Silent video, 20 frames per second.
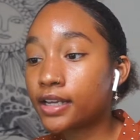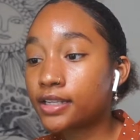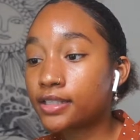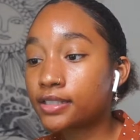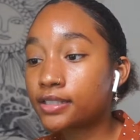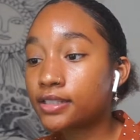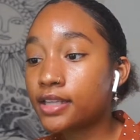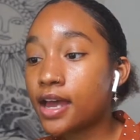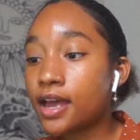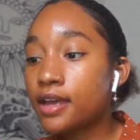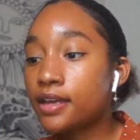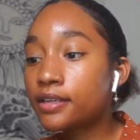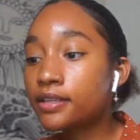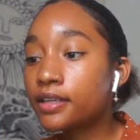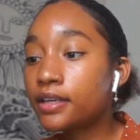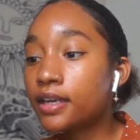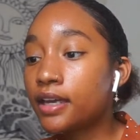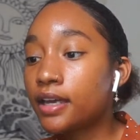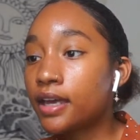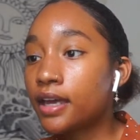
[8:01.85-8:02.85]
I
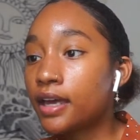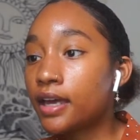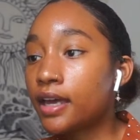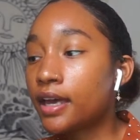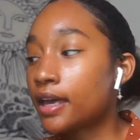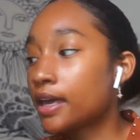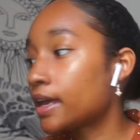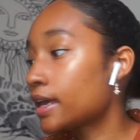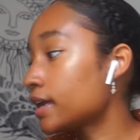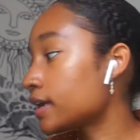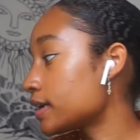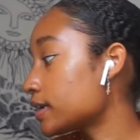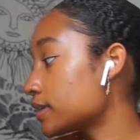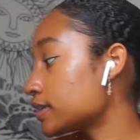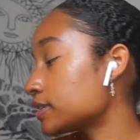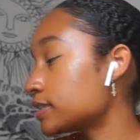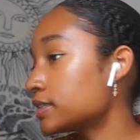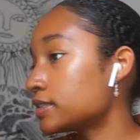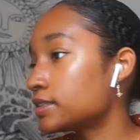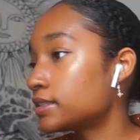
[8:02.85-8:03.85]
said,
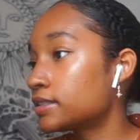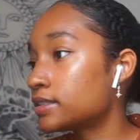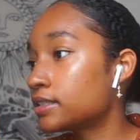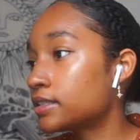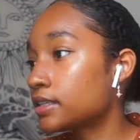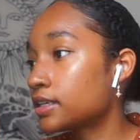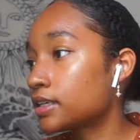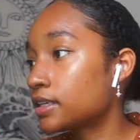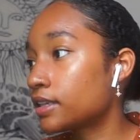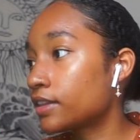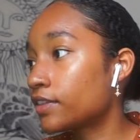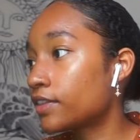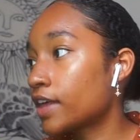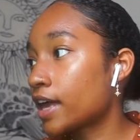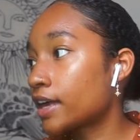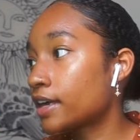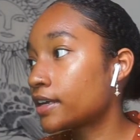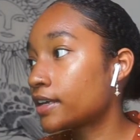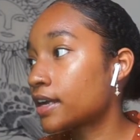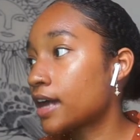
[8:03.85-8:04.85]
and
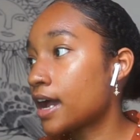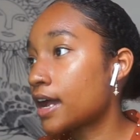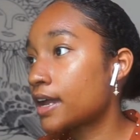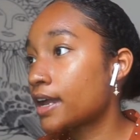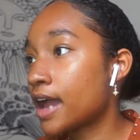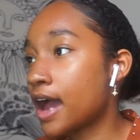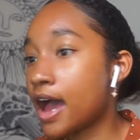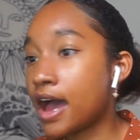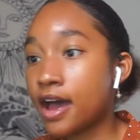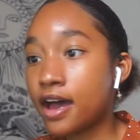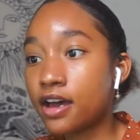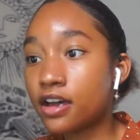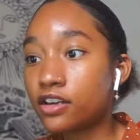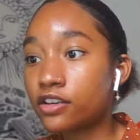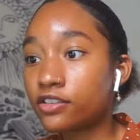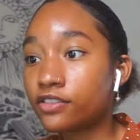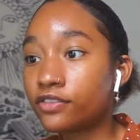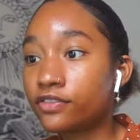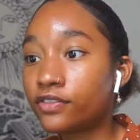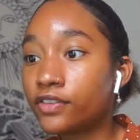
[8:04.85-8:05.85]
then I
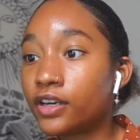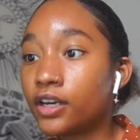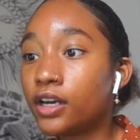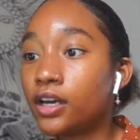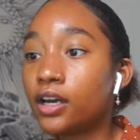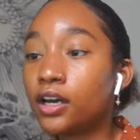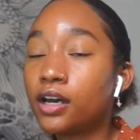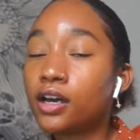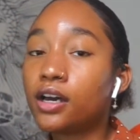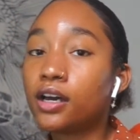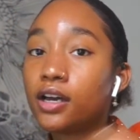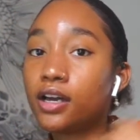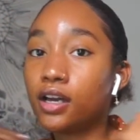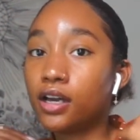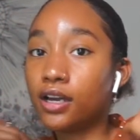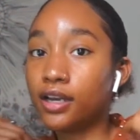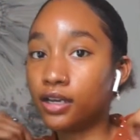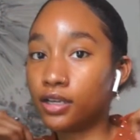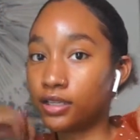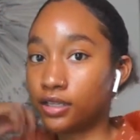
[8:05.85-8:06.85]
have
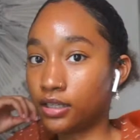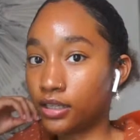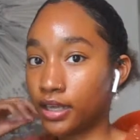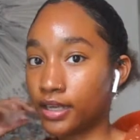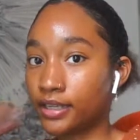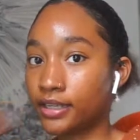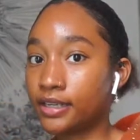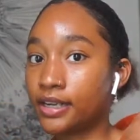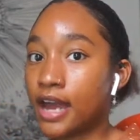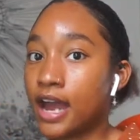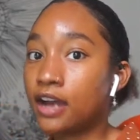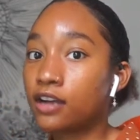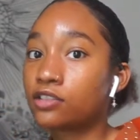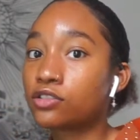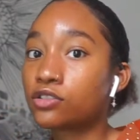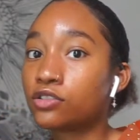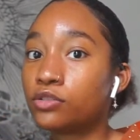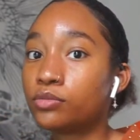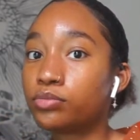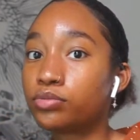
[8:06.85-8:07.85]
like an
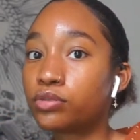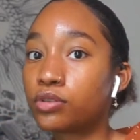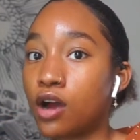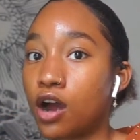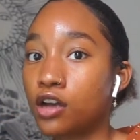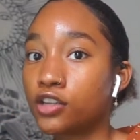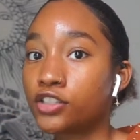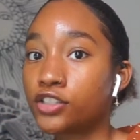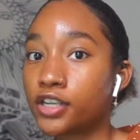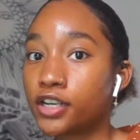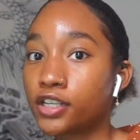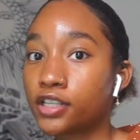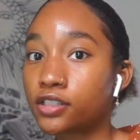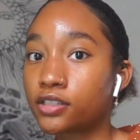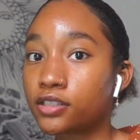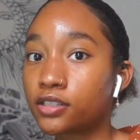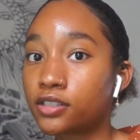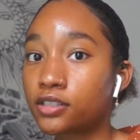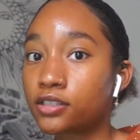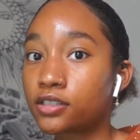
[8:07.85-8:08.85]
actual
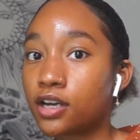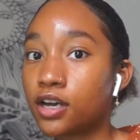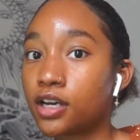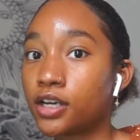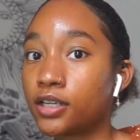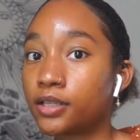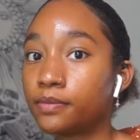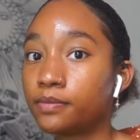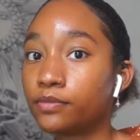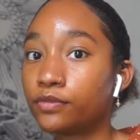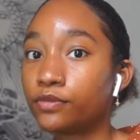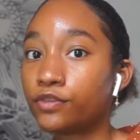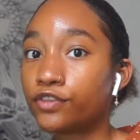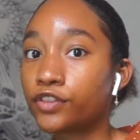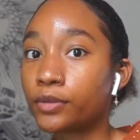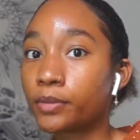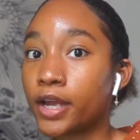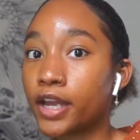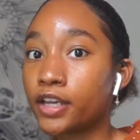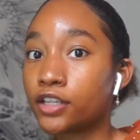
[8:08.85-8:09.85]
project um
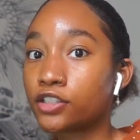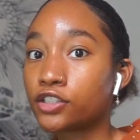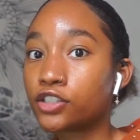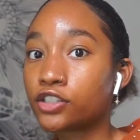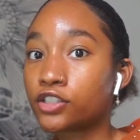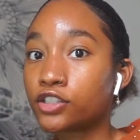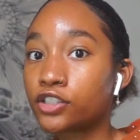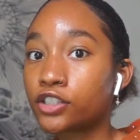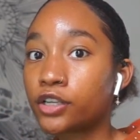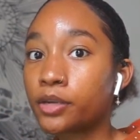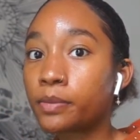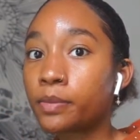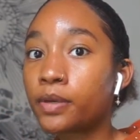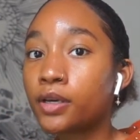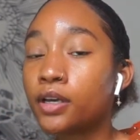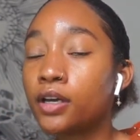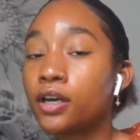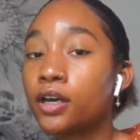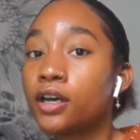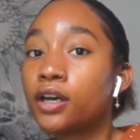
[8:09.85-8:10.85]
for my internship.
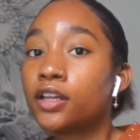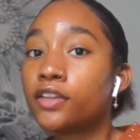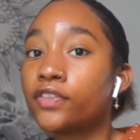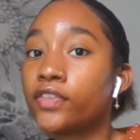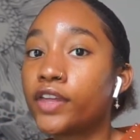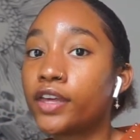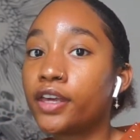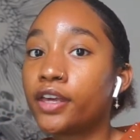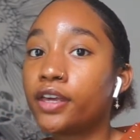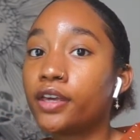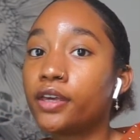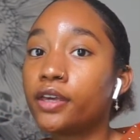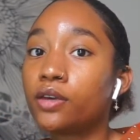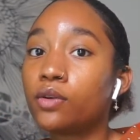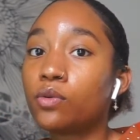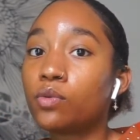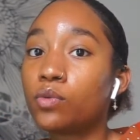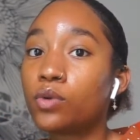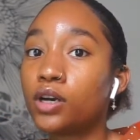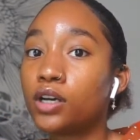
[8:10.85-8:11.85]
They
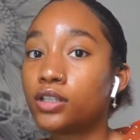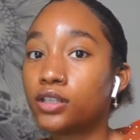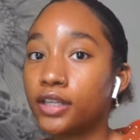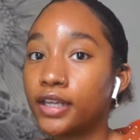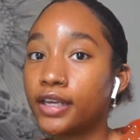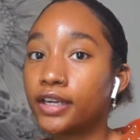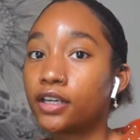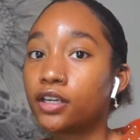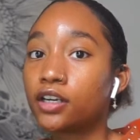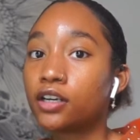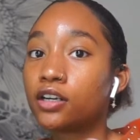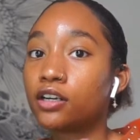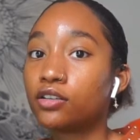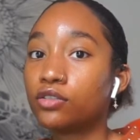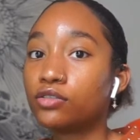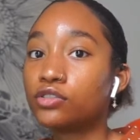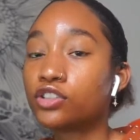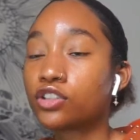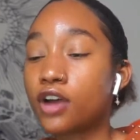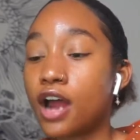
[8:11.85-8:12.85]
want like
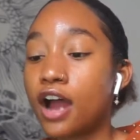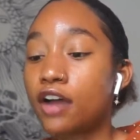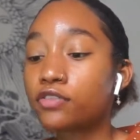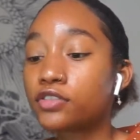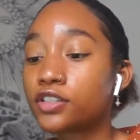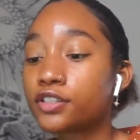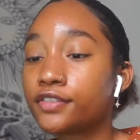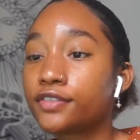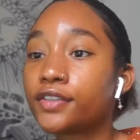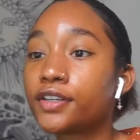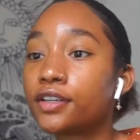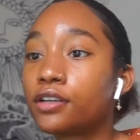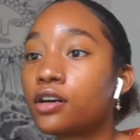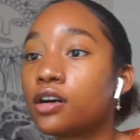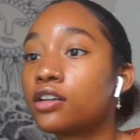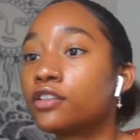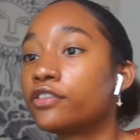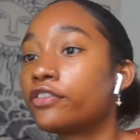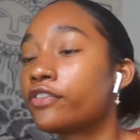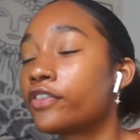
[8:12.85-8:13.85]
a draft of it
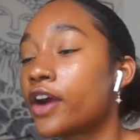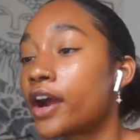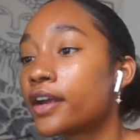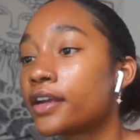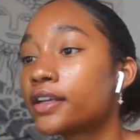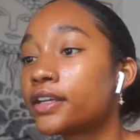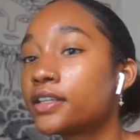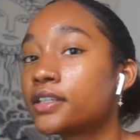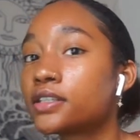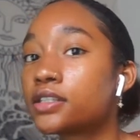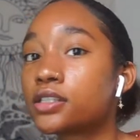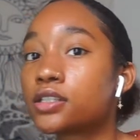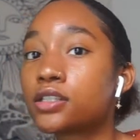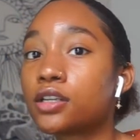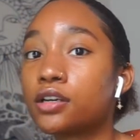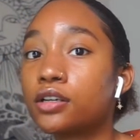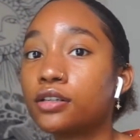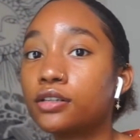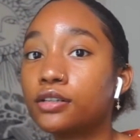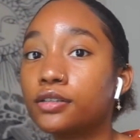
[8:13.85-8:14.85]
on Friday,
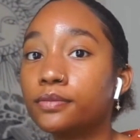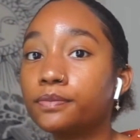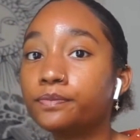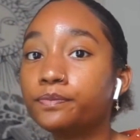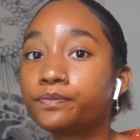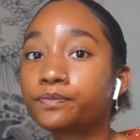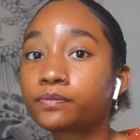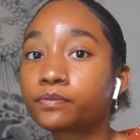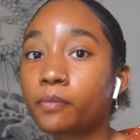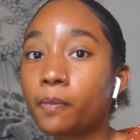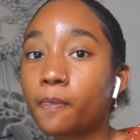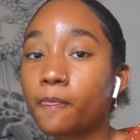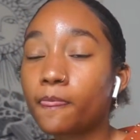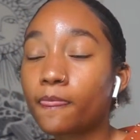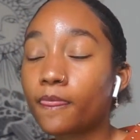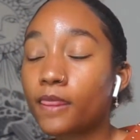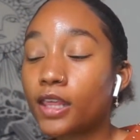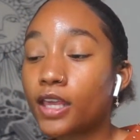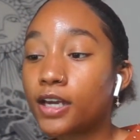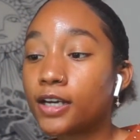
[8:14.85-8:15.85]
so
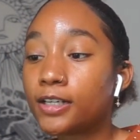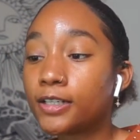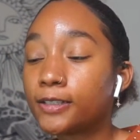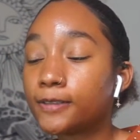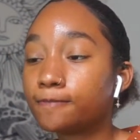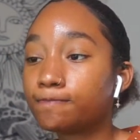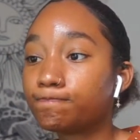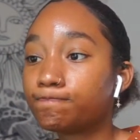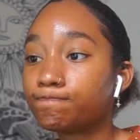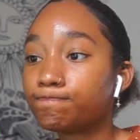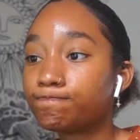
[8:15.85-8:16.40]
um